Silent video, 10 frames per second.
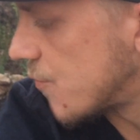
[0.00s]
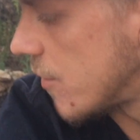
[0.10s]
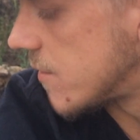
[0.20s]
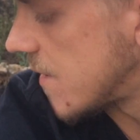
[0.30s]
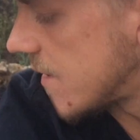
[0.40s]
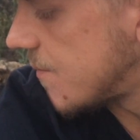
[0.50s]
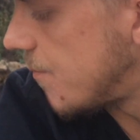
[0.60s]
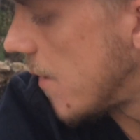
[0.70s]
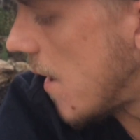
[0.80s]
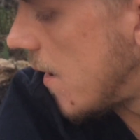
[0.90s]
process.
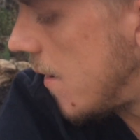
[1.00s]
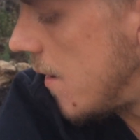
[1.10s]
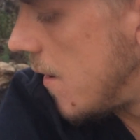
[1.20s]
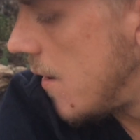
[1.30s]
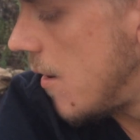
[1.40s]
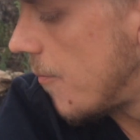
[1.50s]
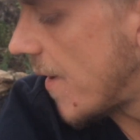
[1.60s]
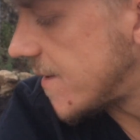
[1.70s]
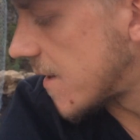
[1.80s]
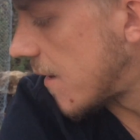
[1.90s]
But
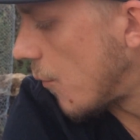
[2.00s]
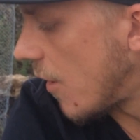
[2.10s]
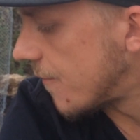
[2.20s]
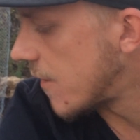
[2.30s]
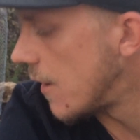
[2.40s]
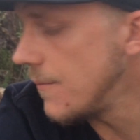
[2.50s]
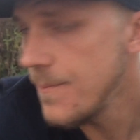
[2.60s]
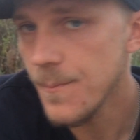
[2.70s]
basically what I've done